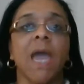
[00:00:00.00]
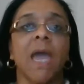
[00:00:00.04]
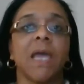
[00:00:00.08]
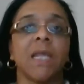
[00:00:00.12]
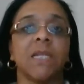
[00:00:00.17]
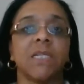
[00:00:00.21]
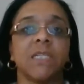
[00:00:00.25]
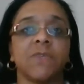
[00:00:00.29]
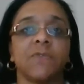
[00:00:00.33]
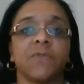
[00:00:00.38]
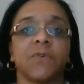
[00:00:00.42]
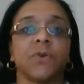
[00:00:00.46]

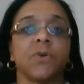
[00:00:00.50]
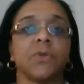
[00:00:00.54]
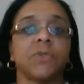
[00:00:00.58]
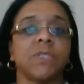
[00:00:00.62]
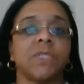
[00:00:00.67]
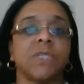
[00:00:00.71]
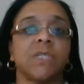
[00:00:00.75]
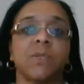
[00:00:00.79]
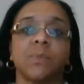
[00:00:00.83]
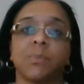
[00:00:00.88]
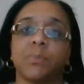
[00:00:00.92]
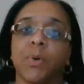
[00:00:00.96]
and
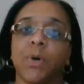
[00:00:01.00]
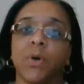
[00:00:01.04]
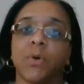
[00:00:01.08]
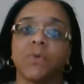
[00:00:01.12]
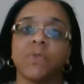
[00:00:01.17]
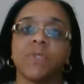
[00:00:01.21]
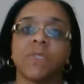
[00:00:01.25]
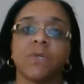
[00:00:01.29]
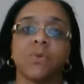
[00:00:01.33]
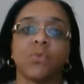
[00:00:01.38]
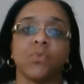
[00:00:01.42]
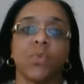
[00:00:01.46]
difficulty
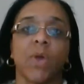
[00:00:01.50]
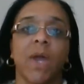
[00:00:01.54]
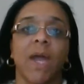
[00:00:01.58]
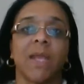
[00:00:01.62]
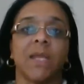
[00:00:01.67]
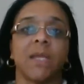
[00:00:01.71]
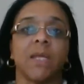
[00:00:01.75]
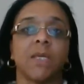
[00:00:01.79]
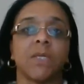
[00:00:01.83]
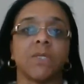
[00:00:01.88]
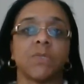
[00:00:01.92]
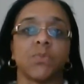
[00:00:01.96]
composing
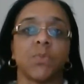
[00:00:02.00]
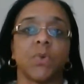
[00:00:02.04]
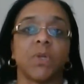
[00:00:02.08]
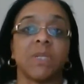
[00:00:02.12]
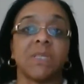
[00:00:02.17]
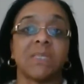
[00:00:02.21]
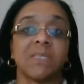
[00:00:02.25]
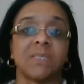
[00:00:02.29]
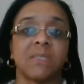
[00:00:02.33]
writing as well as